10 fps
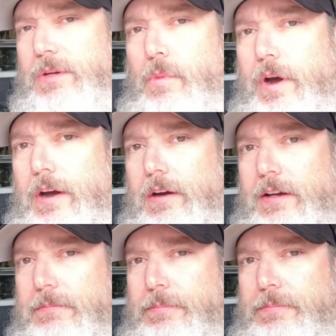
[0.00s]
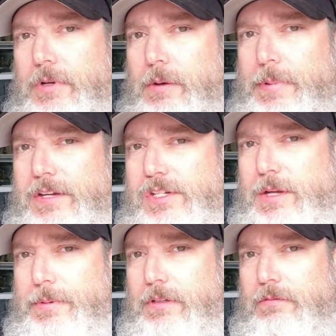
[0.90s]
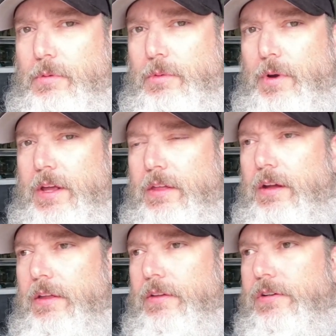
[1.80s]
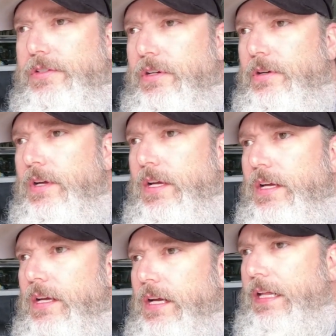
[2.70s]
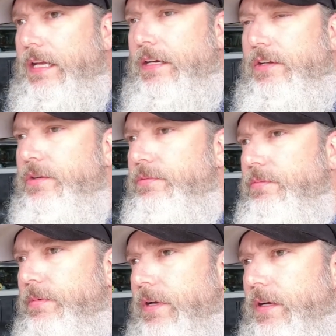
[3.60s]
somewhere. I had to gonna pay shipping one way or the other. So I like to do